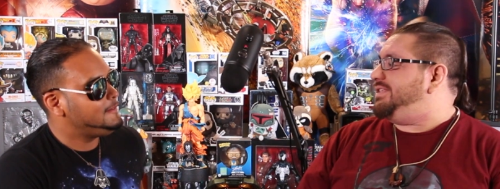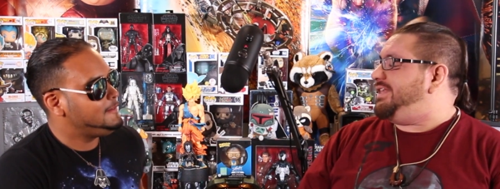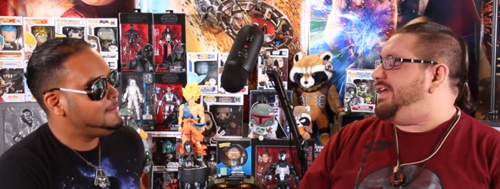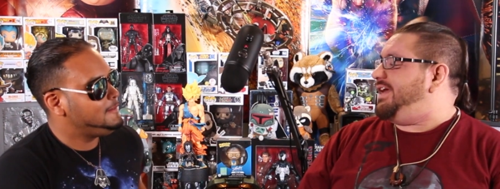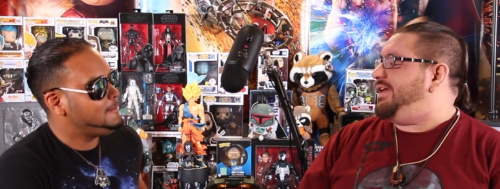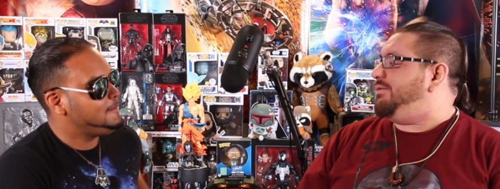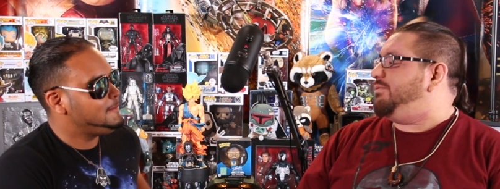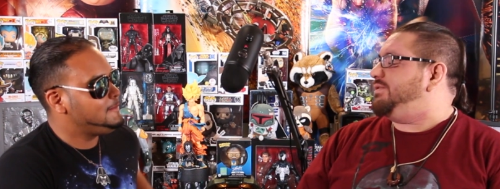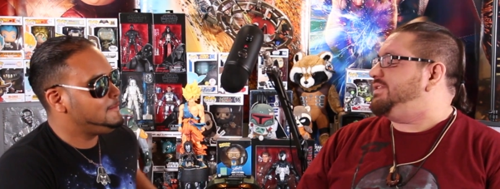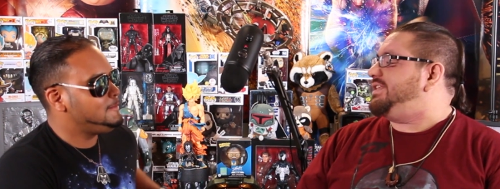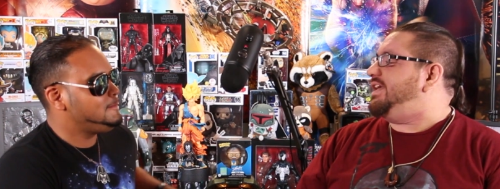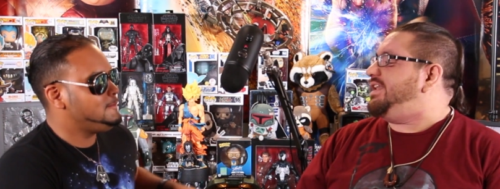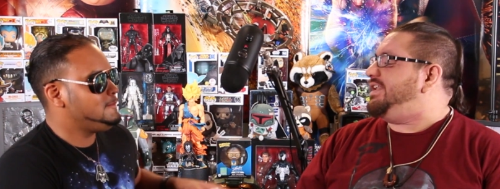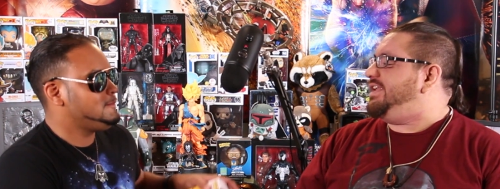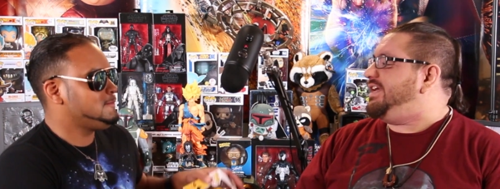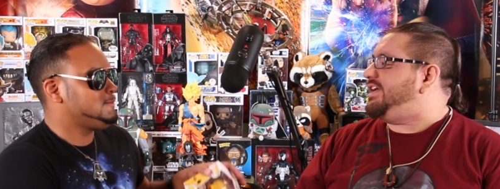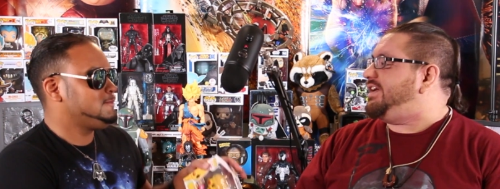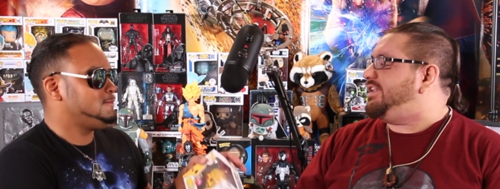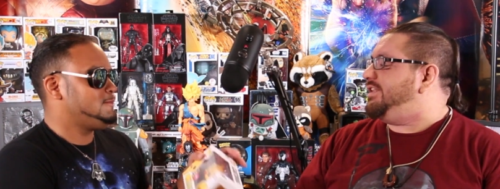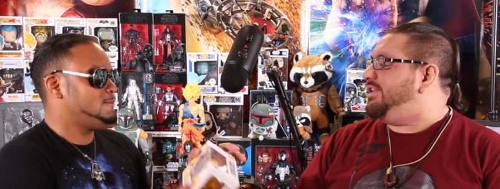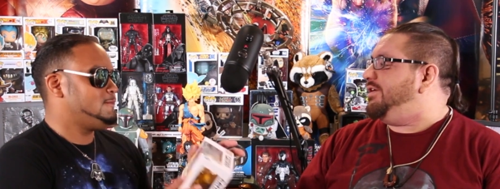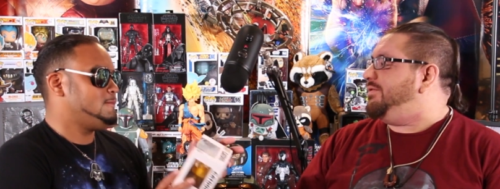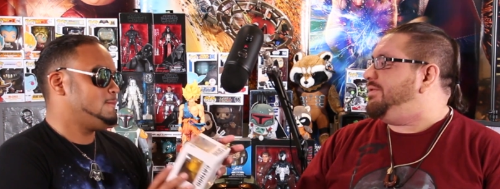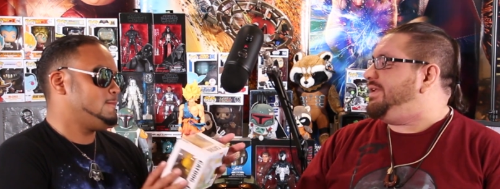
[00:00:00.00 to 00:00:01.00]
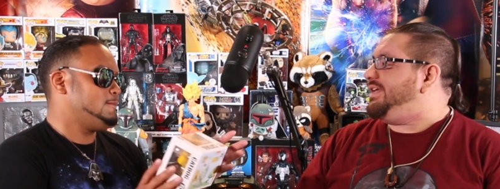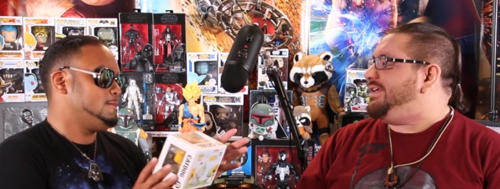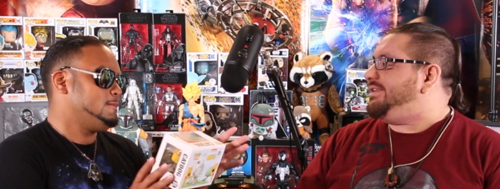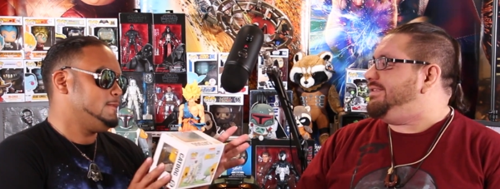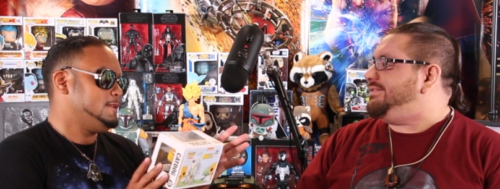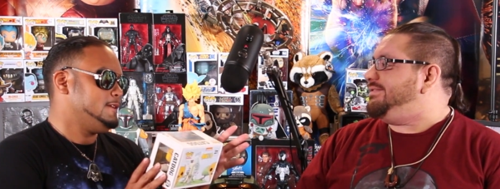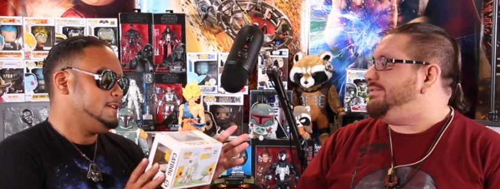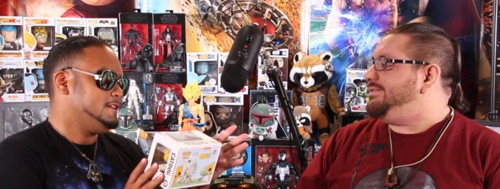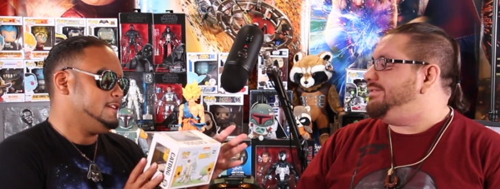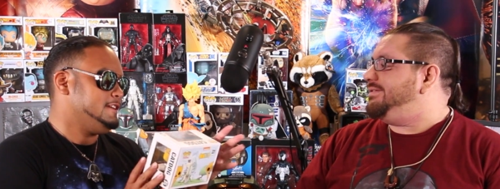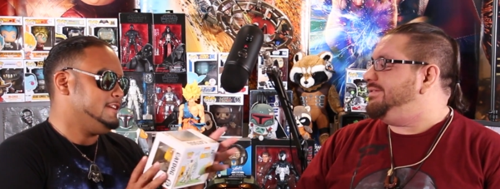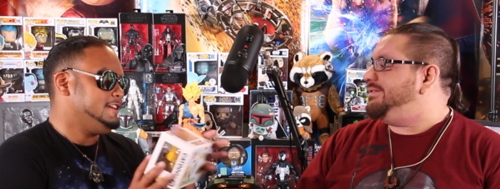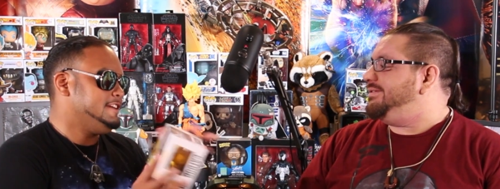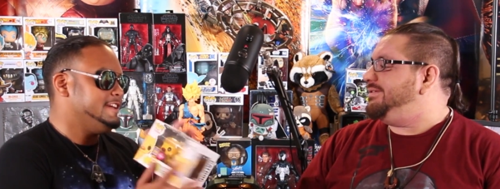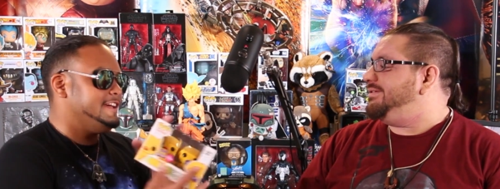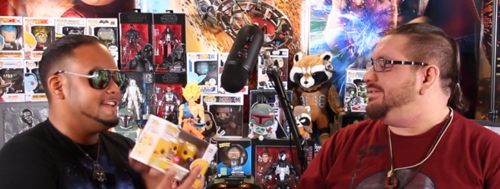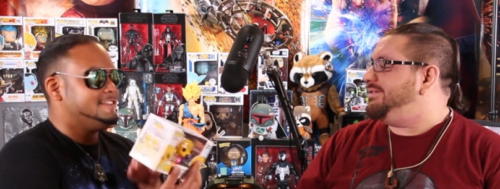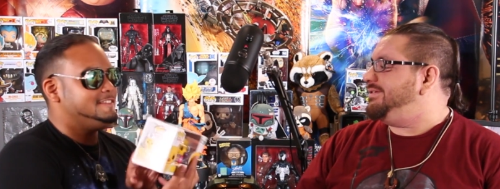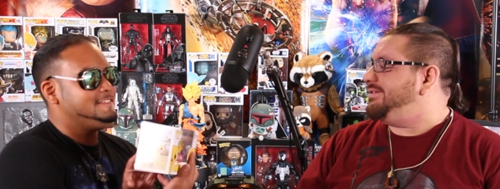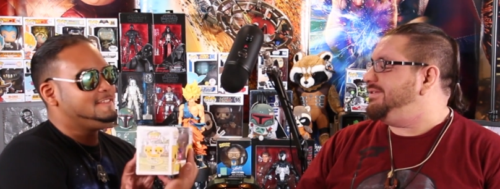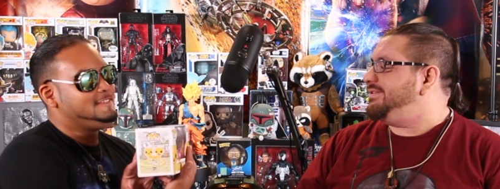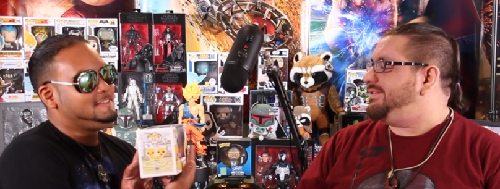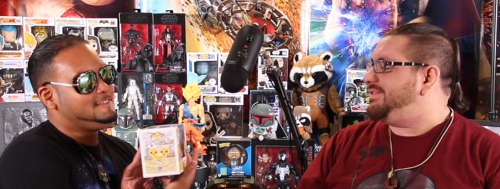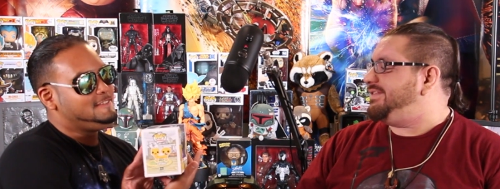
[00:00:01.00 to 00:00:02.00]
Speaker 1: is that was that Nickelodeon?
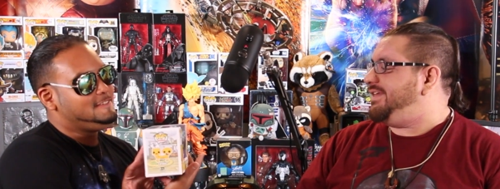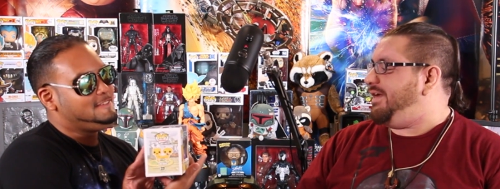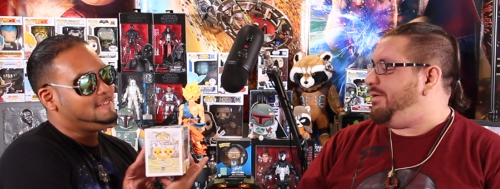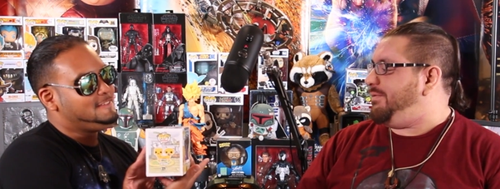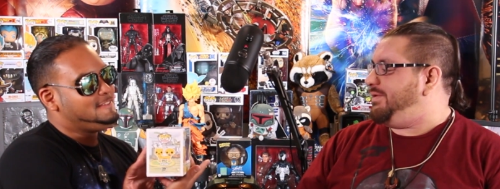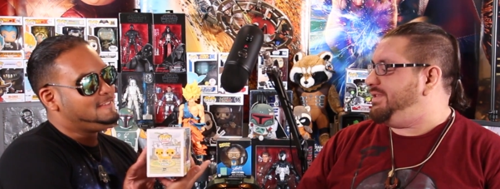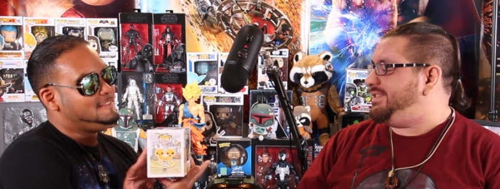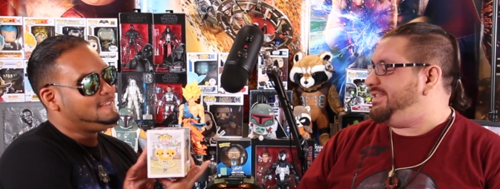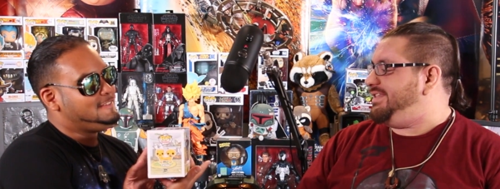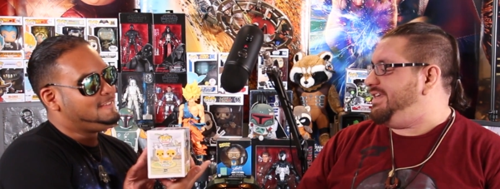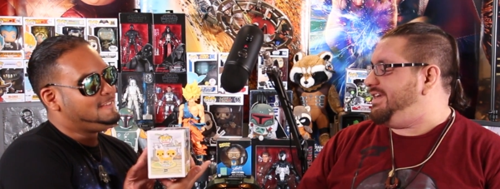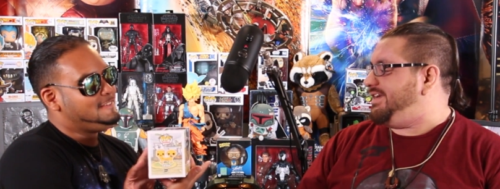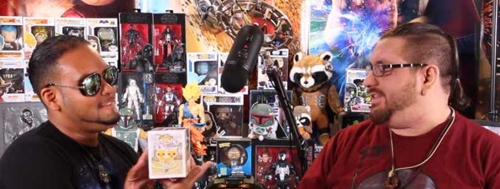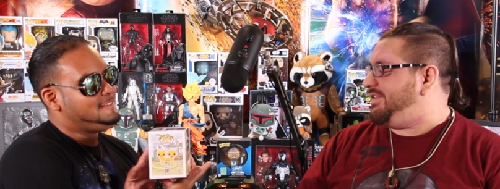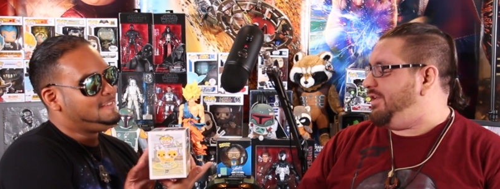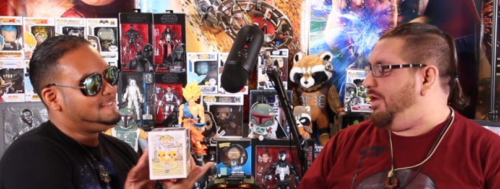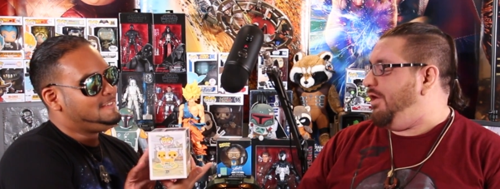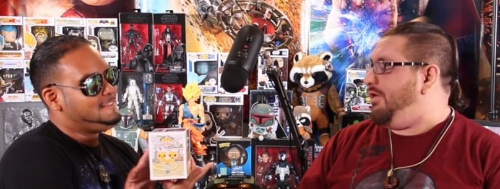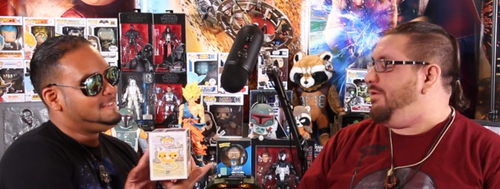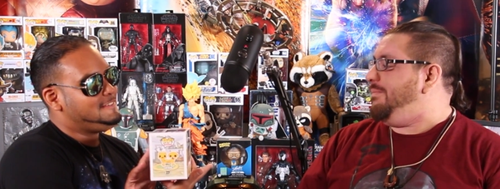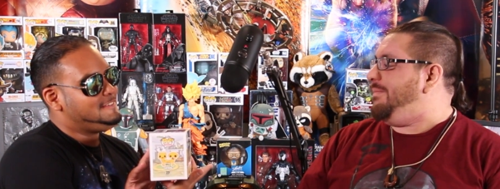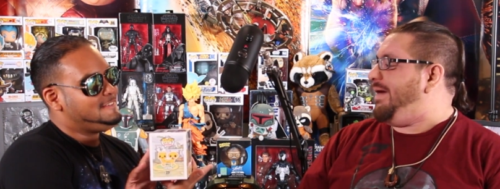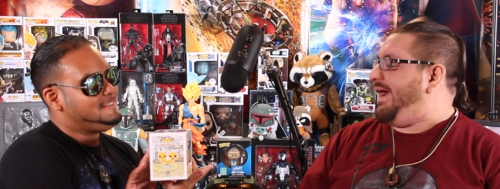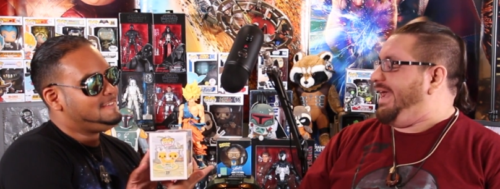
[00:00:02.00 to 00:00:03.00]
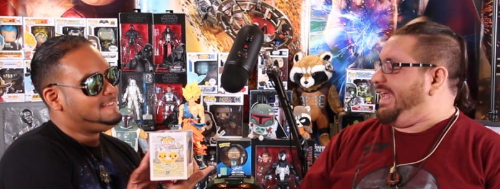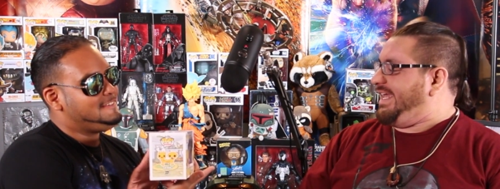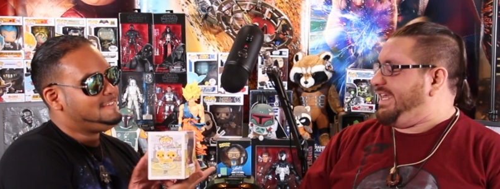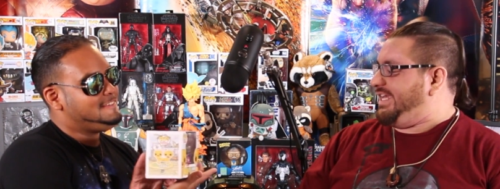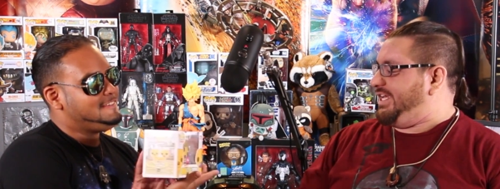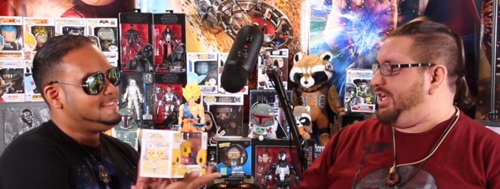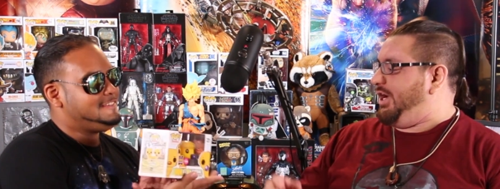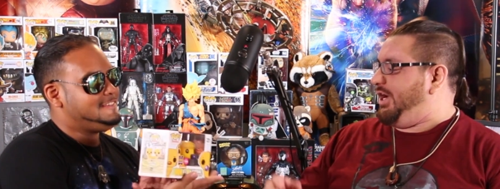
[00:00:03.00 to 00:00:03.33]
Yes. That was Nickel. Oh my